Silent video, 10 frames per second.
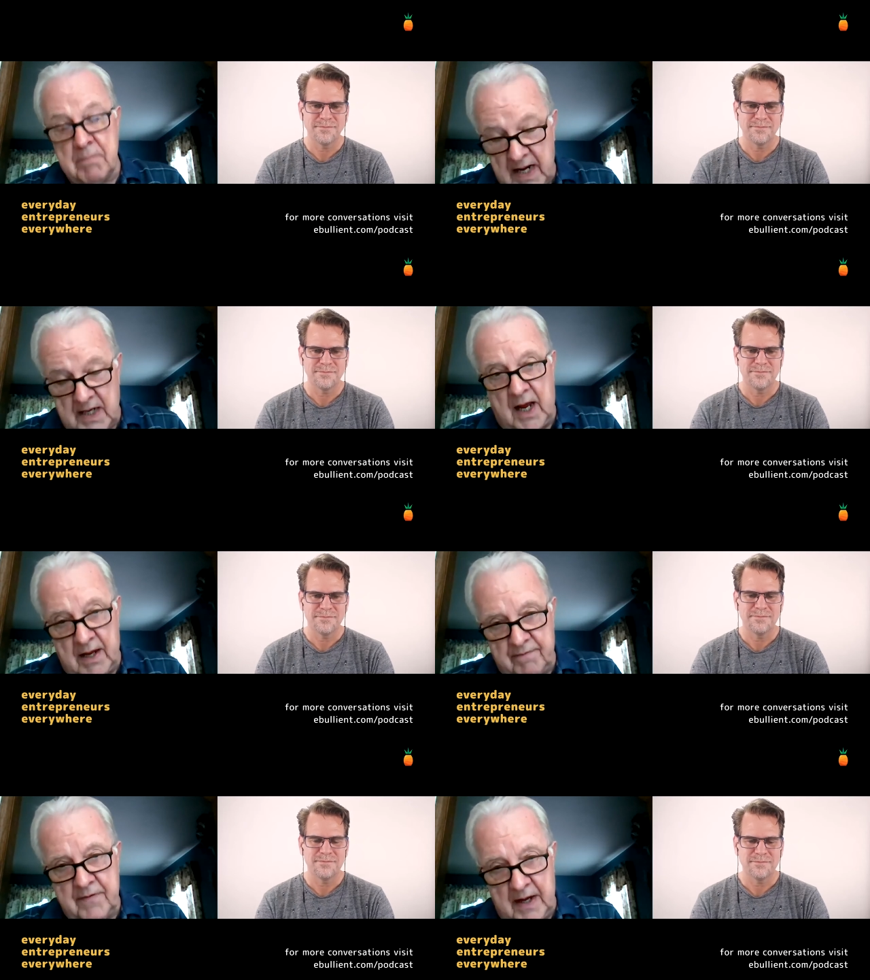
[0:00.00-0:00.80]
Speaker 1: my
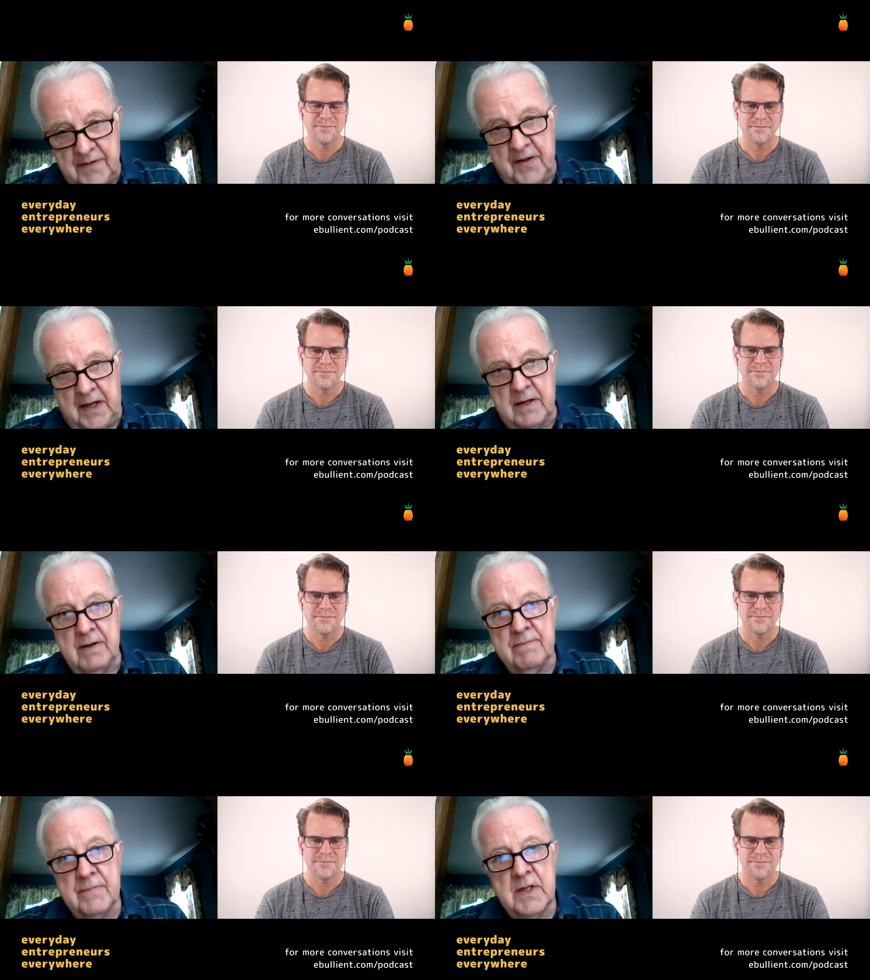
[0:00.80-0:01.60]
life, I think.
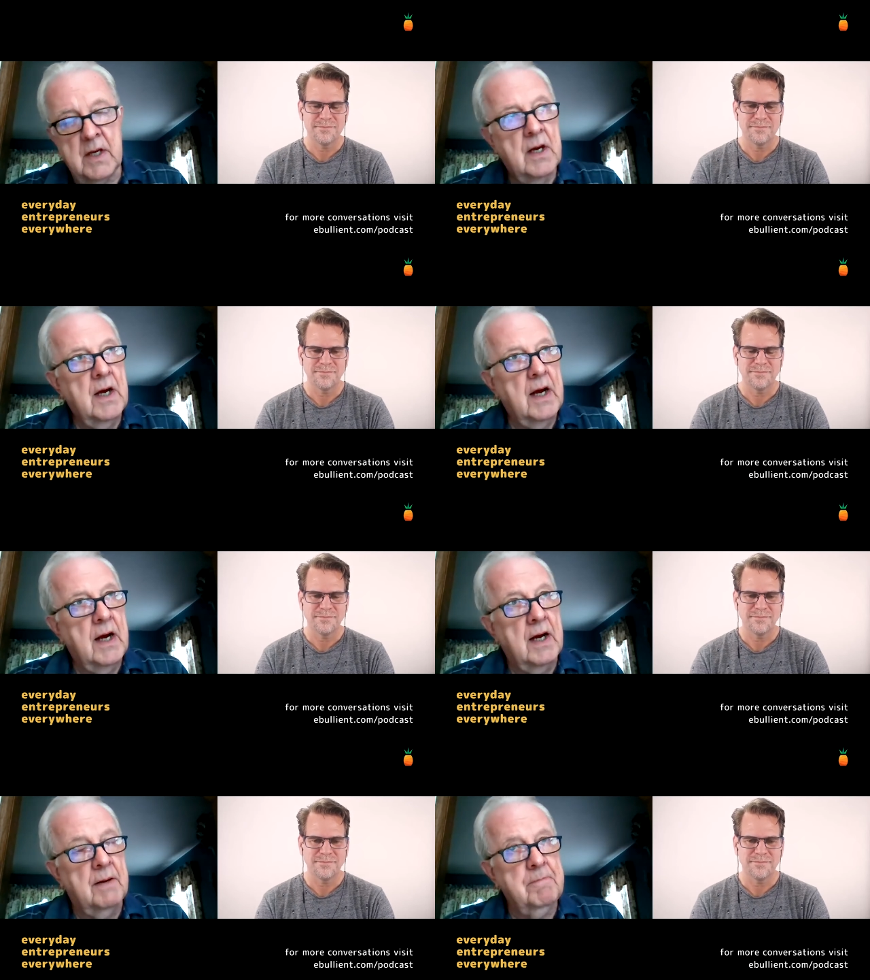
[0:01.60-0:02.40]

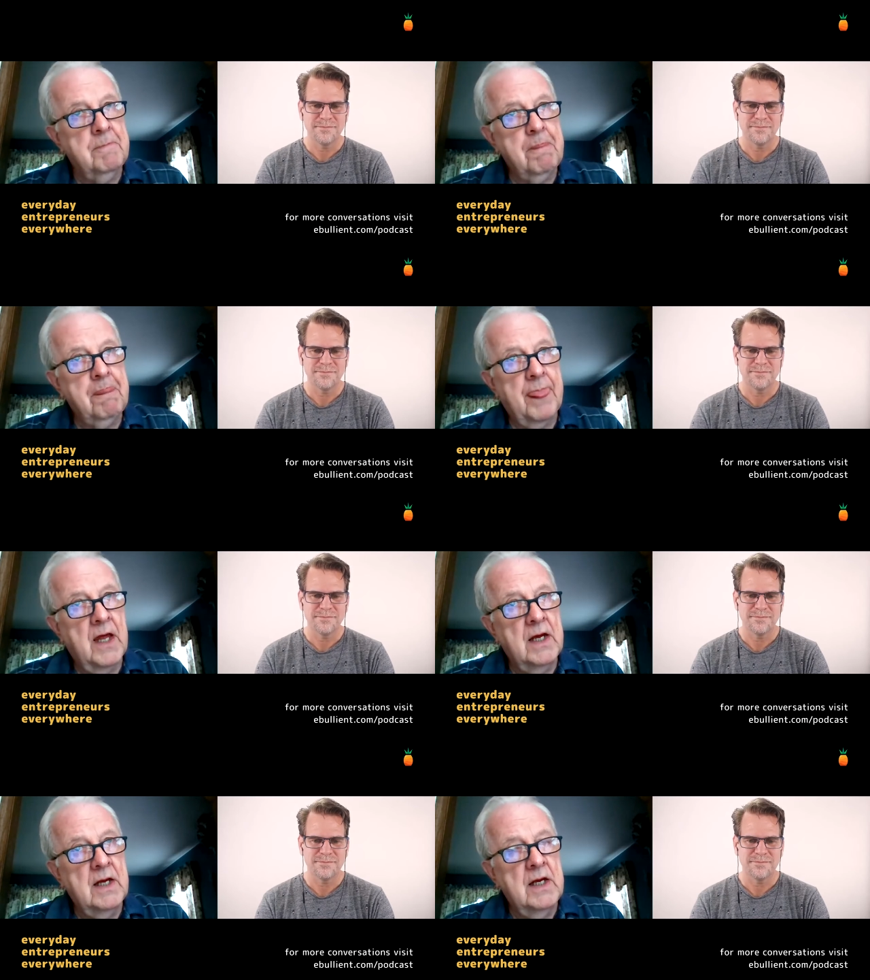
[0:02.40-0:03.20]
Um,
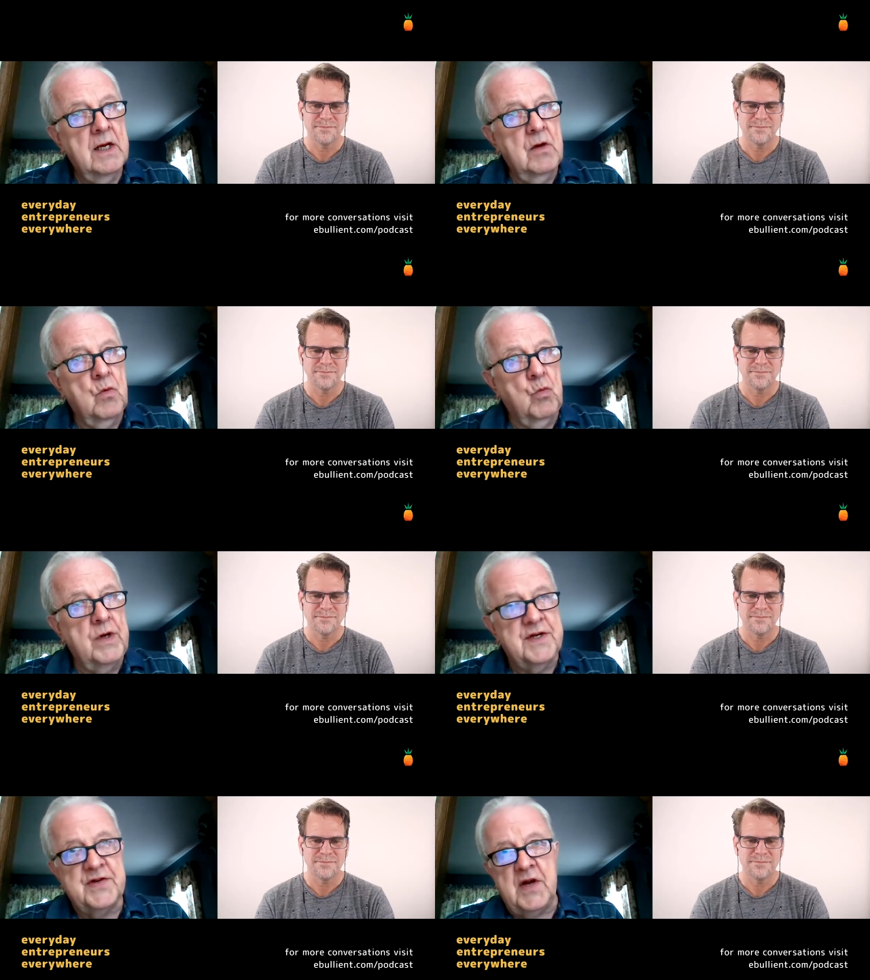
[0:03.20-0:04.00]

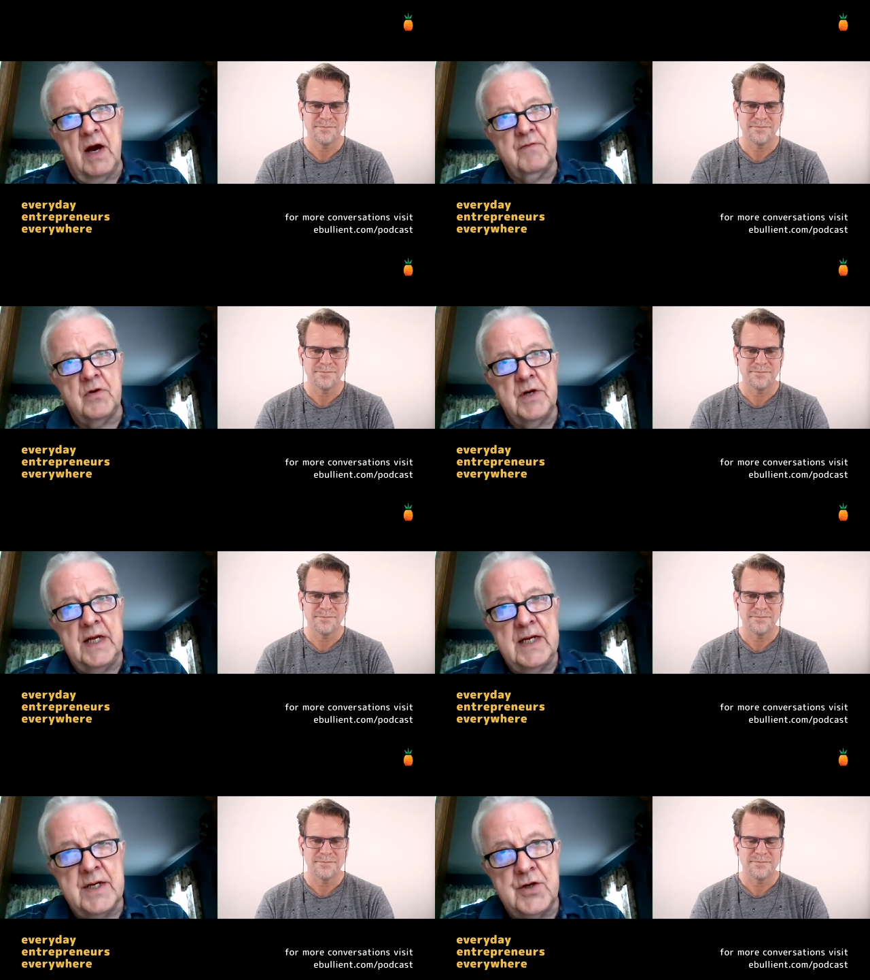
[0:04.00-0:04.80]
we discovered
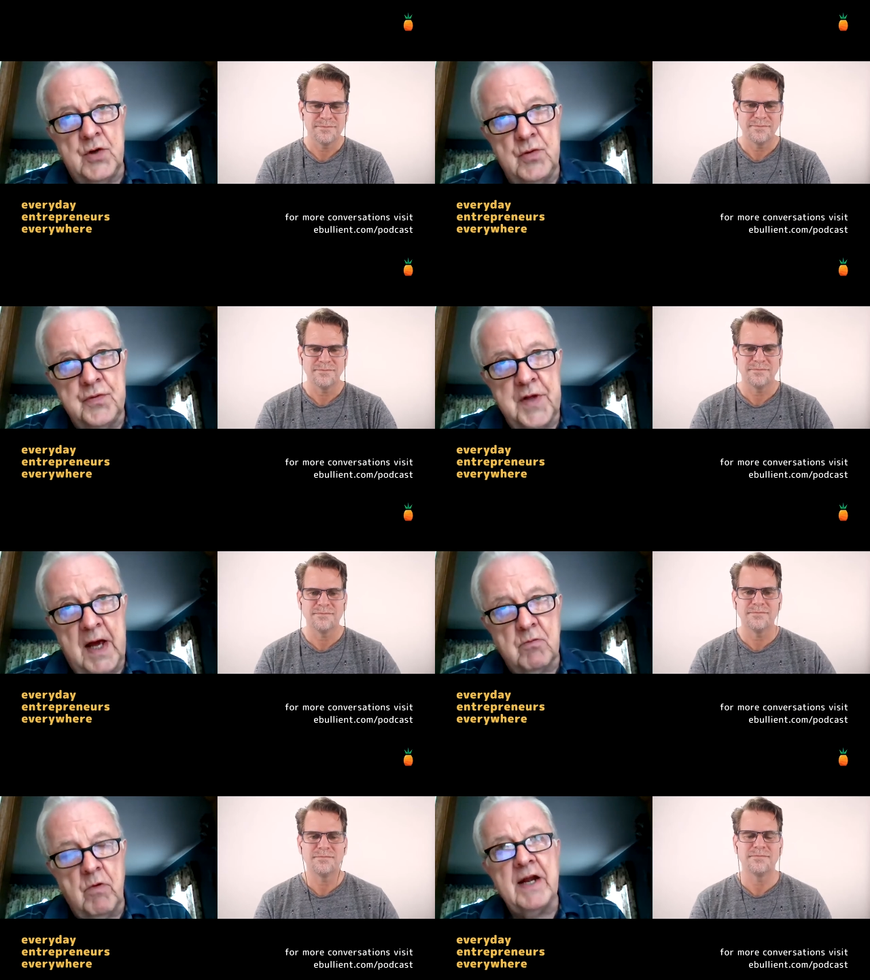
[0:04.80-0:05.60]
in
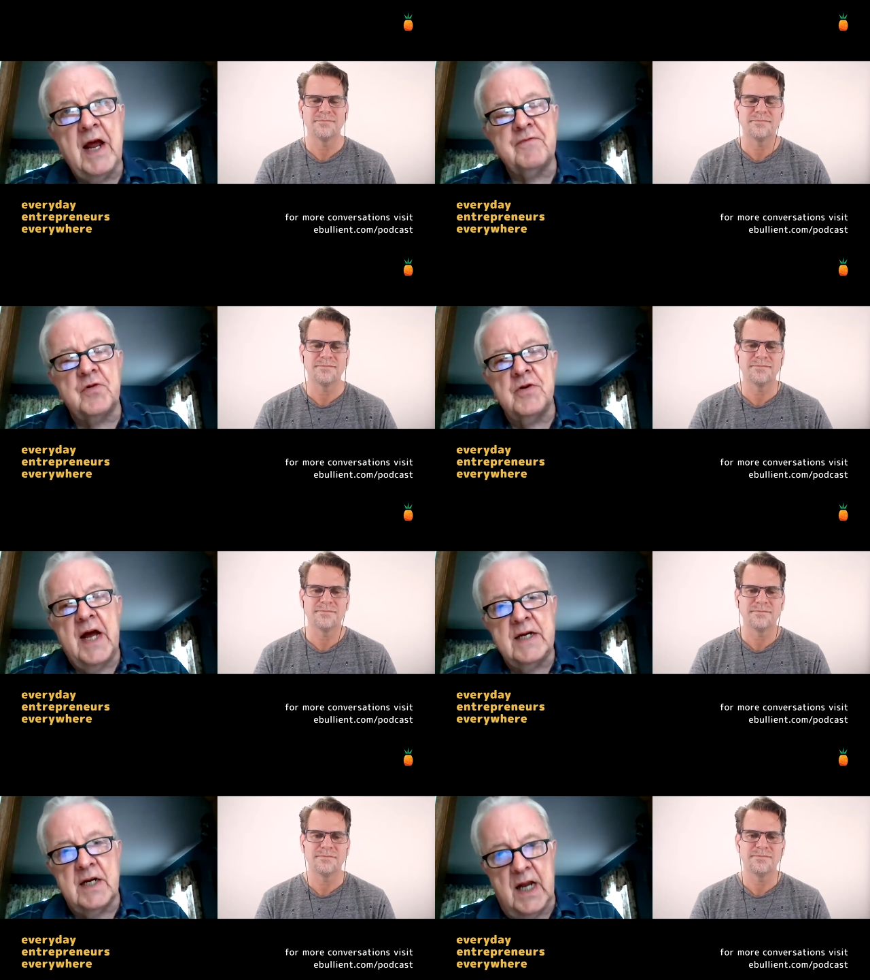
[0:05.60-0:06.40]
2000, right after
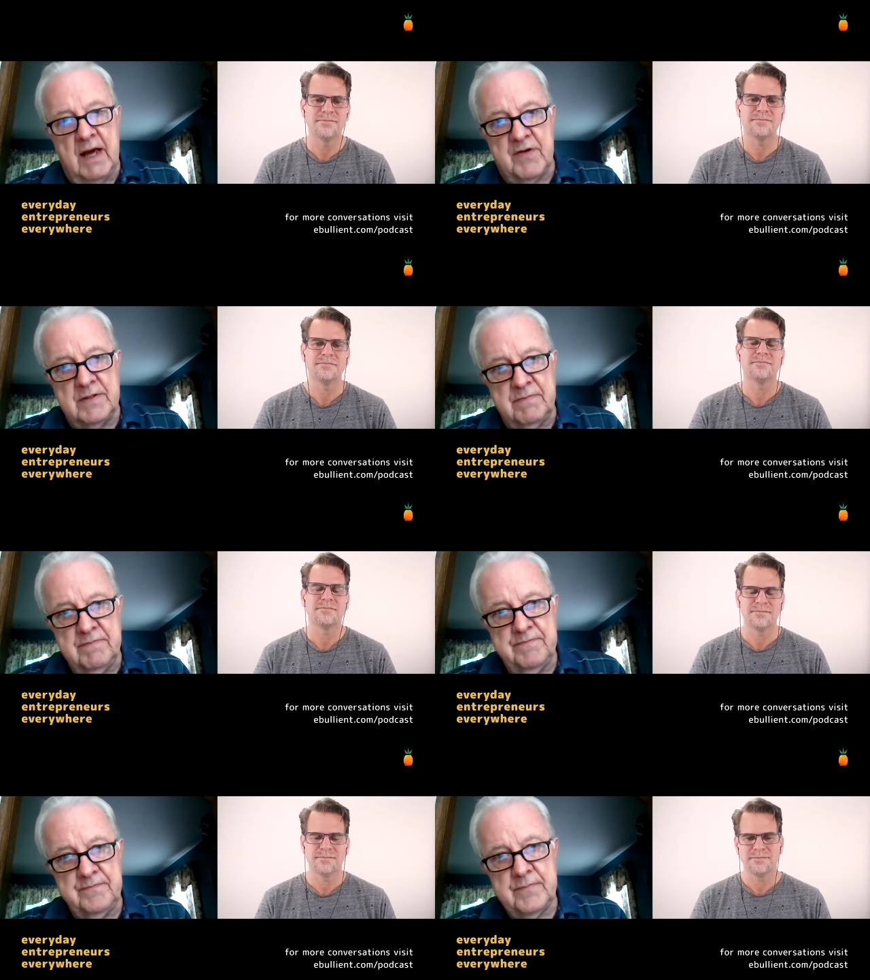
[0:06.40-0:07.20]
9 11,
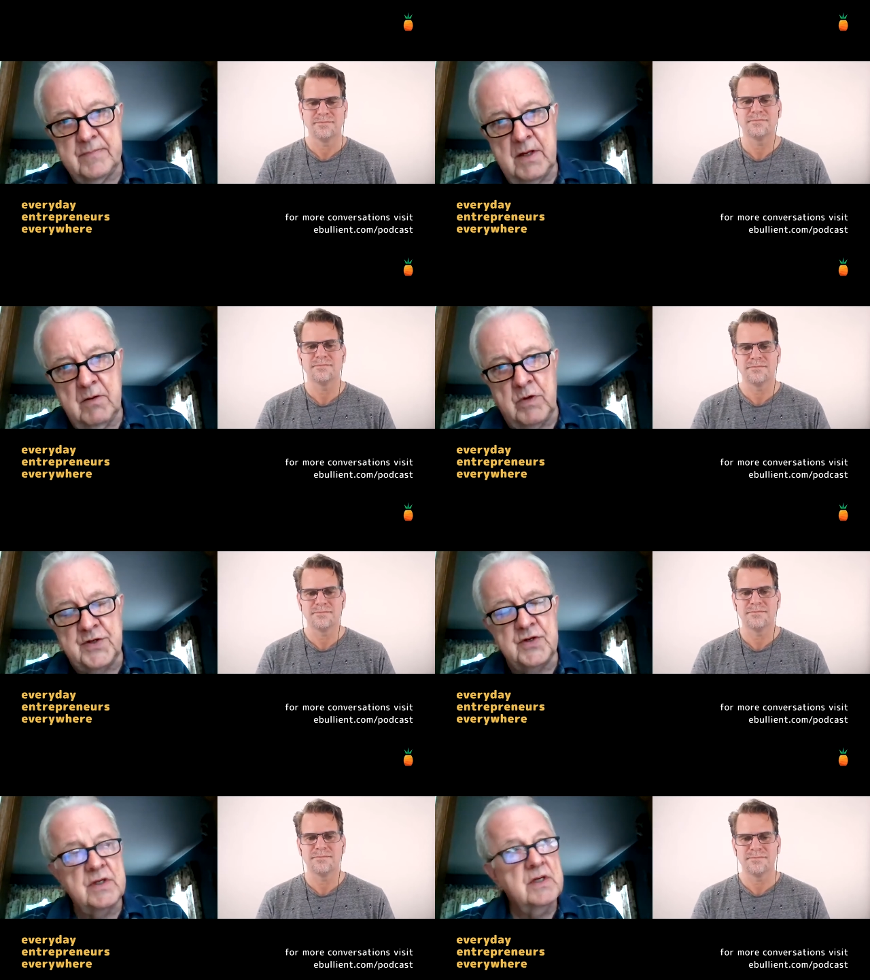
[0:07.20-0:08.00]
which